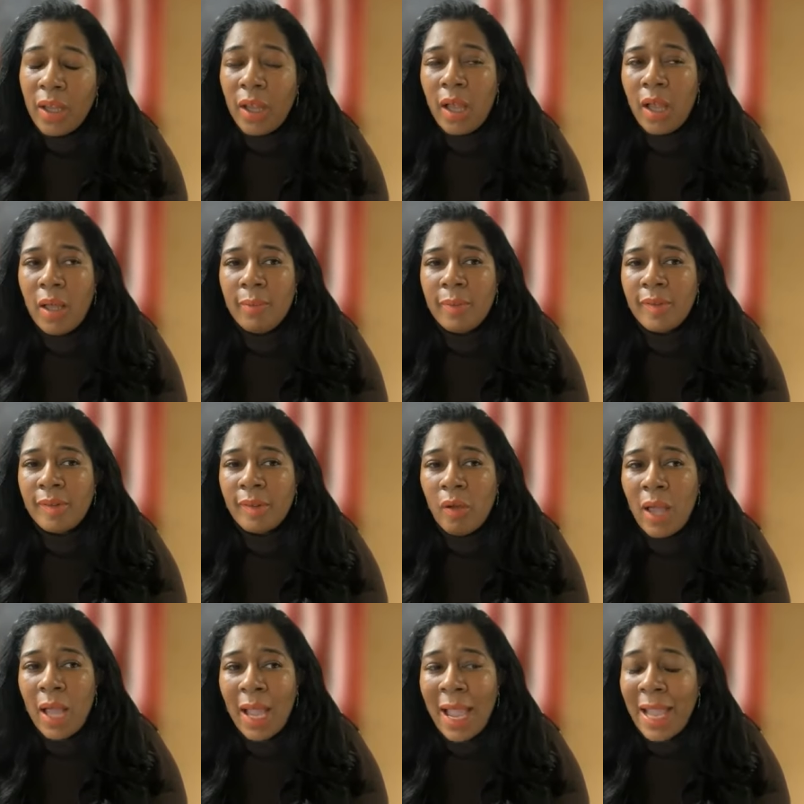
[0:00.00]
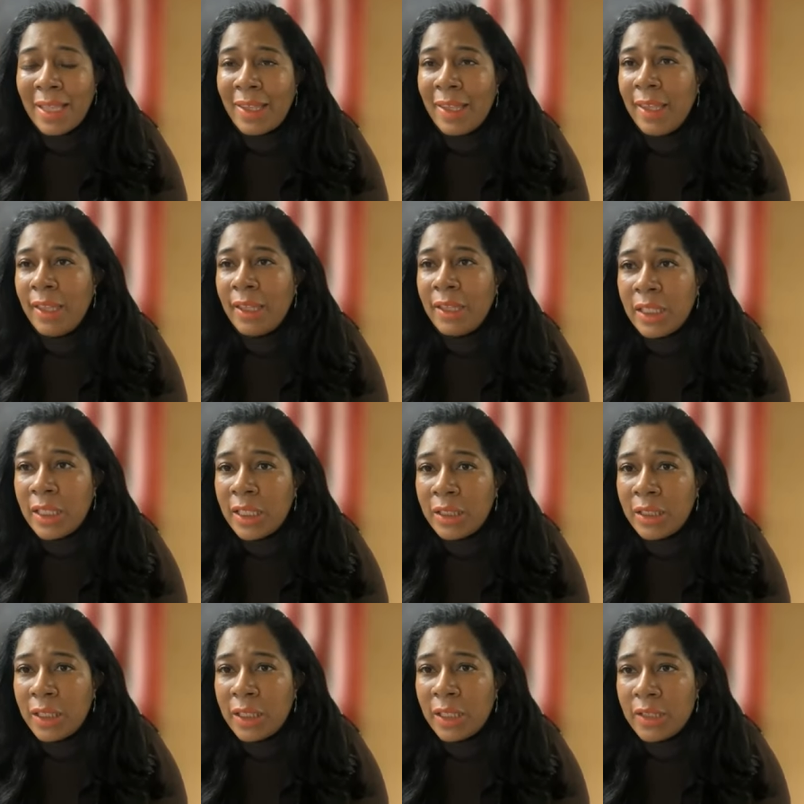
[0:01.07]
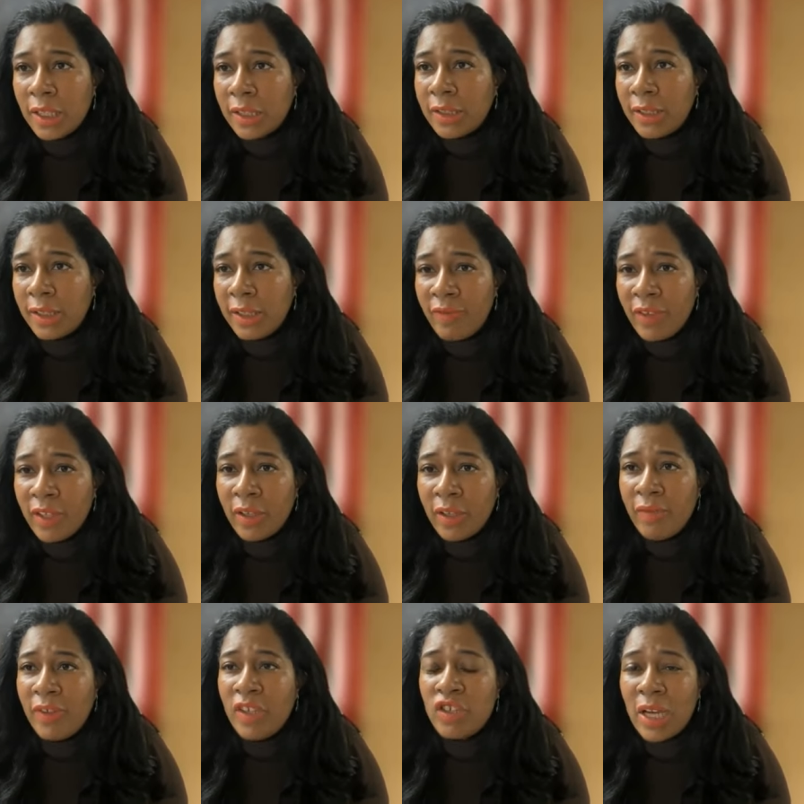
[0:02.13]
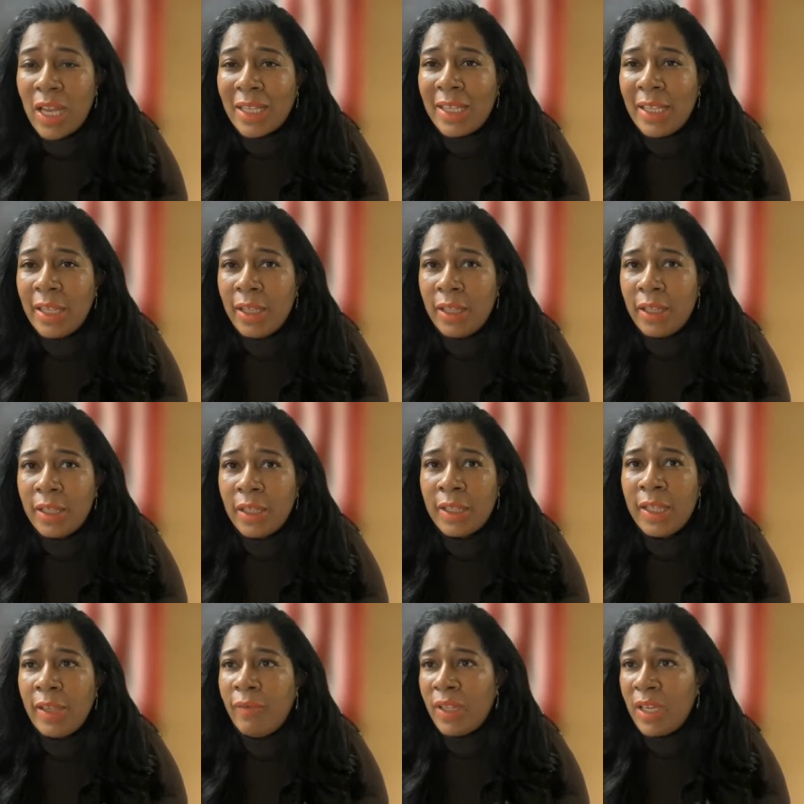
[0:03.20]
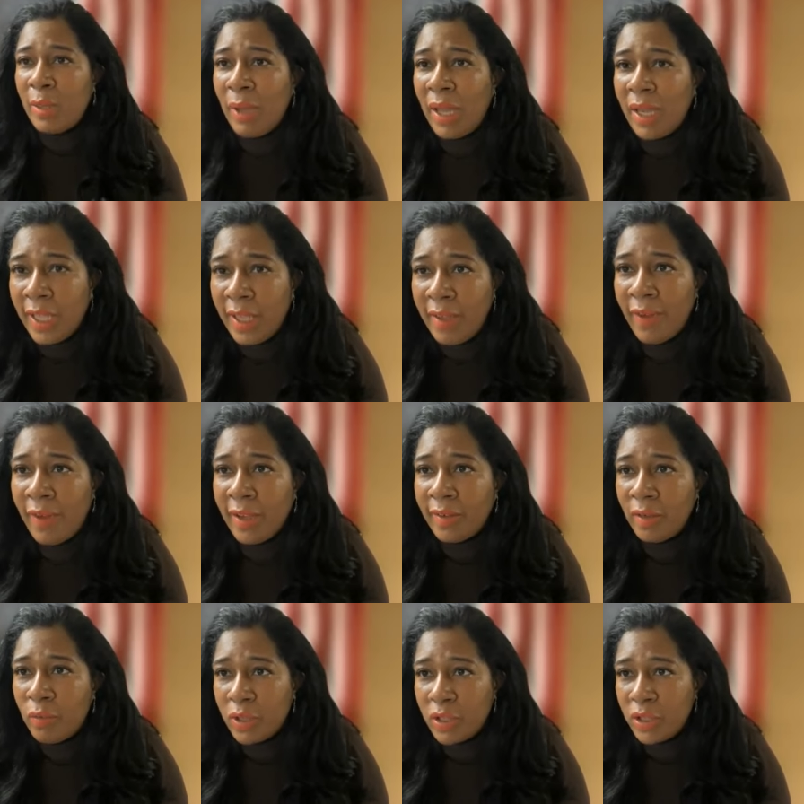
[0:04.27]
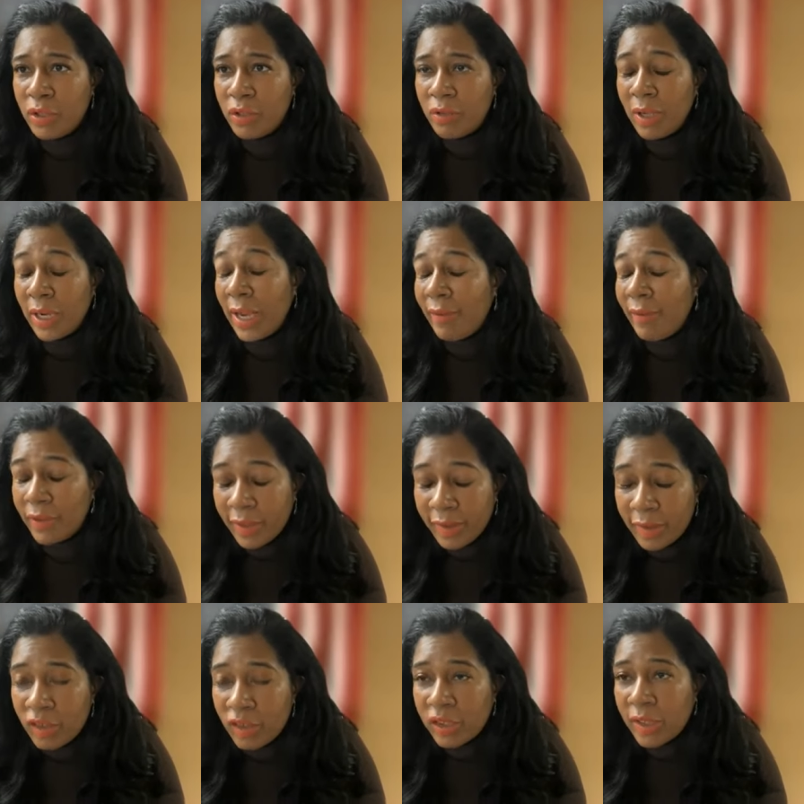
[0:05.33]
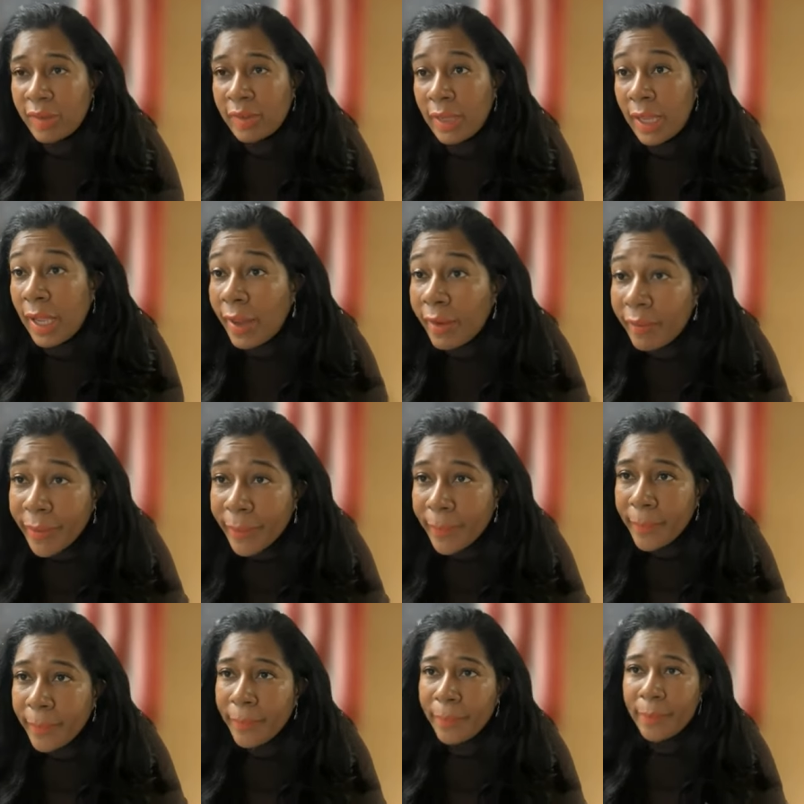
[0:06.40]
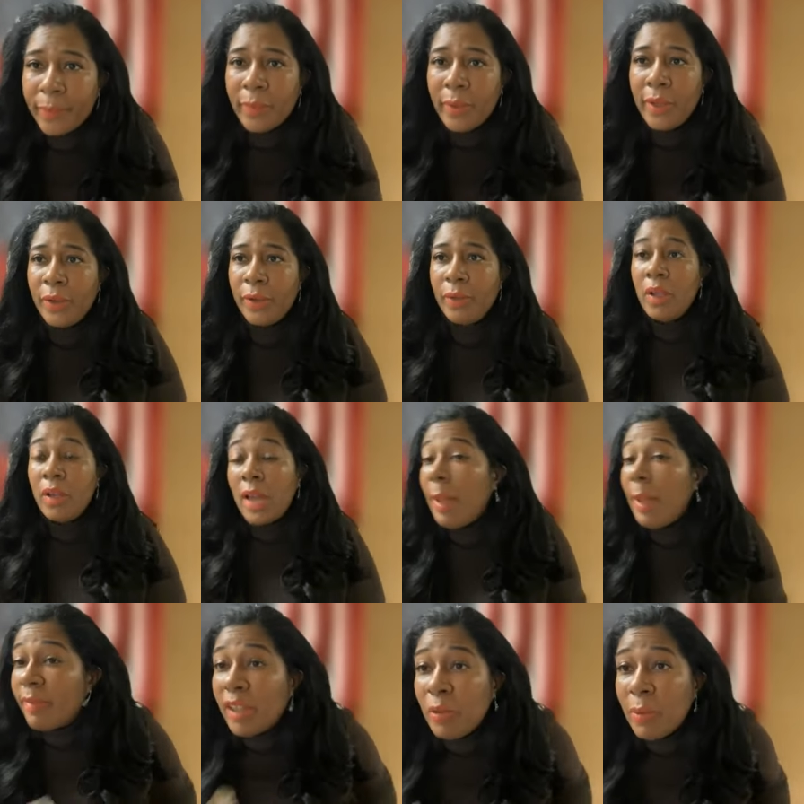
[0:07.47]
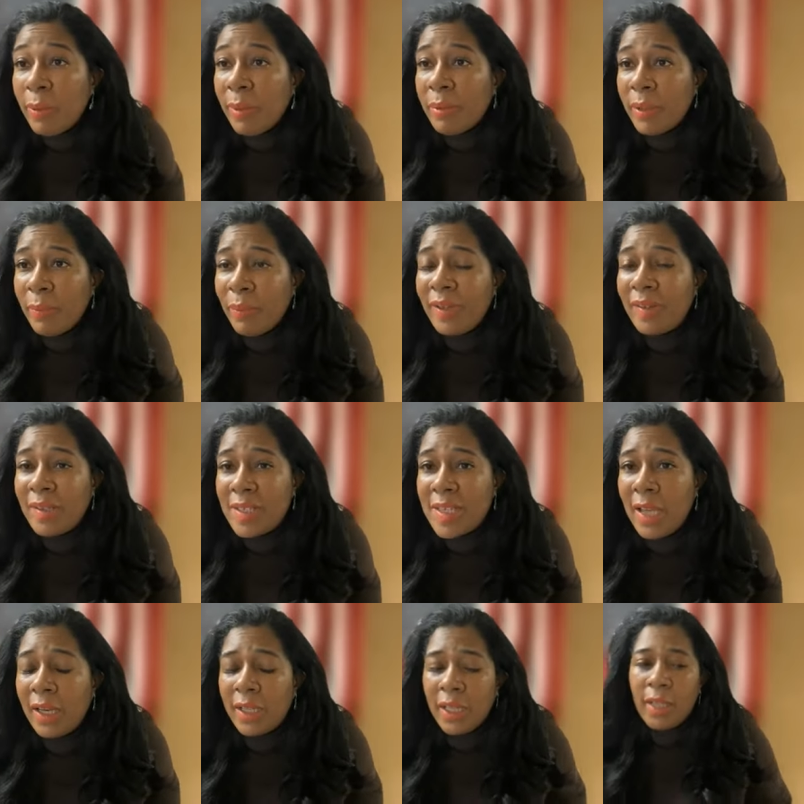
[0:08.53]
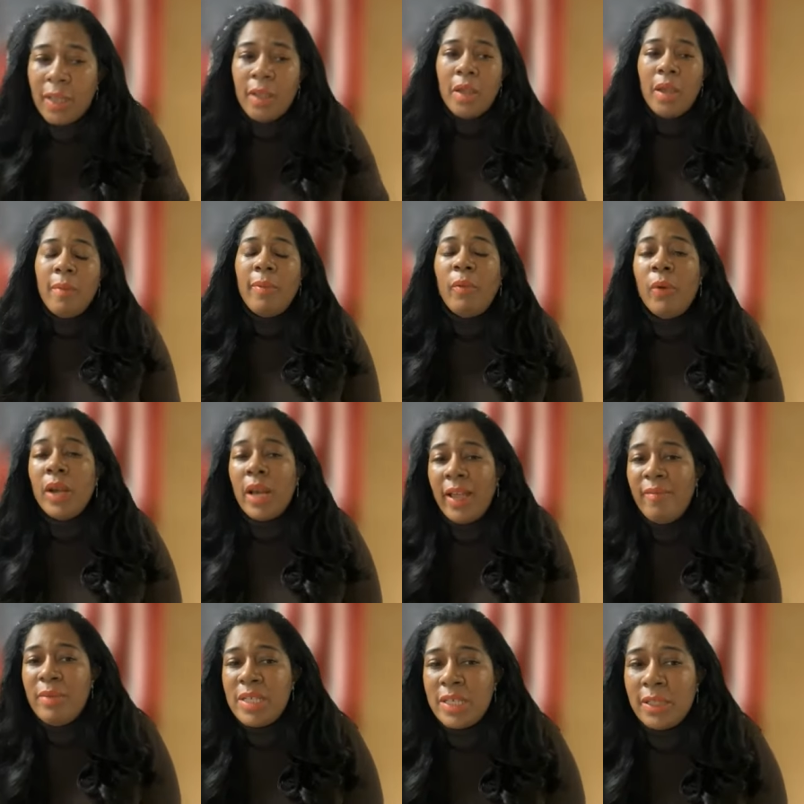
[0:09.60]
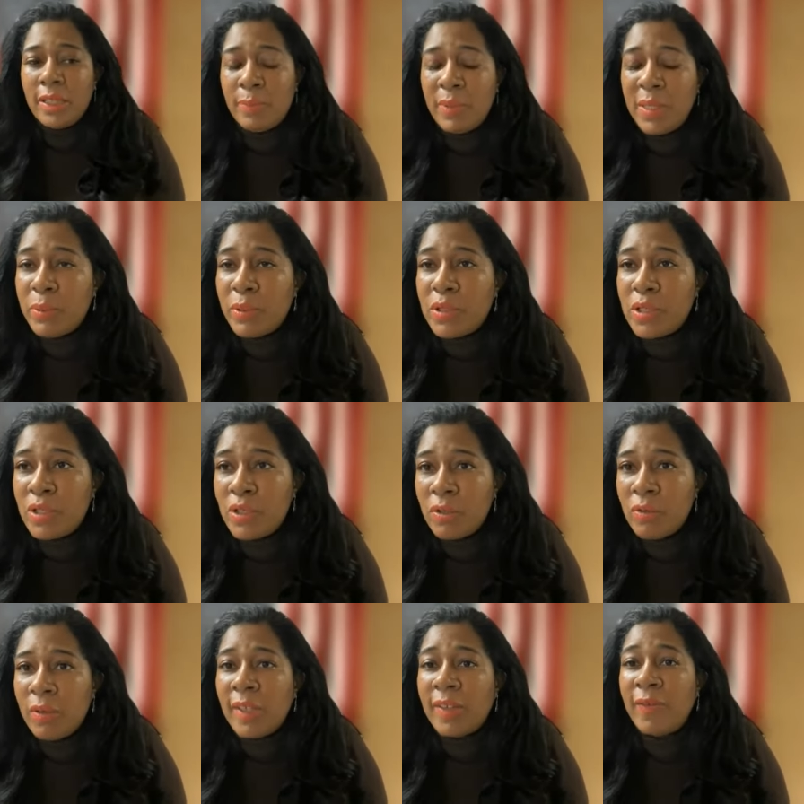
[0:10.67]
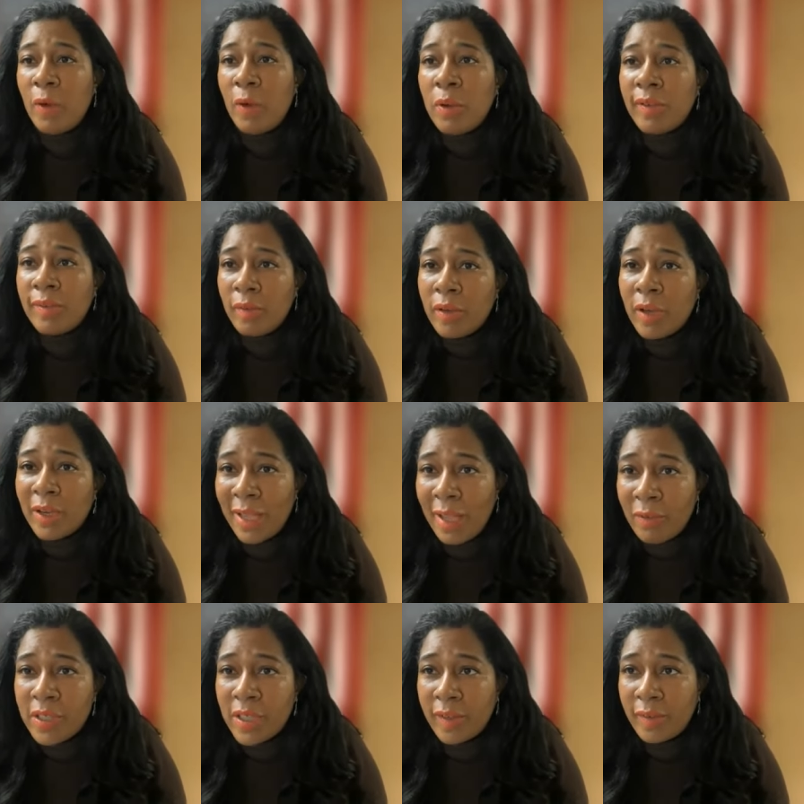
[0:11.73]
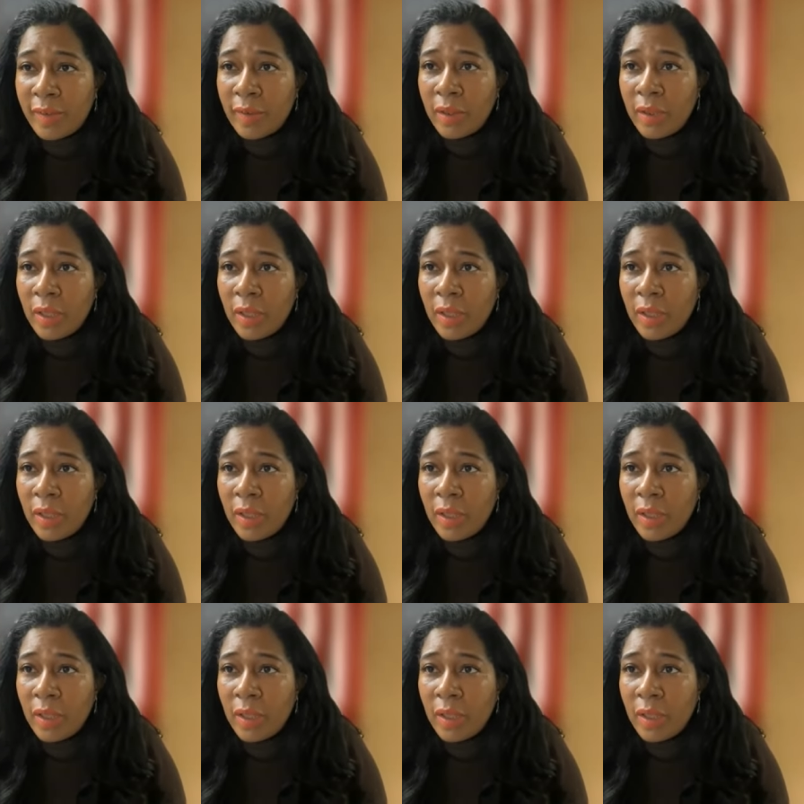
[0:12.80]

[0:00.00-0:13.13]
Um, so I, I can't legally conduct a, con a convention. I can't give anybody advice on what to do. I have to essentially stay out of it. I do. Now, I'm still a Republican precinct delegate, but what I've been telling people to do is focus on their counties.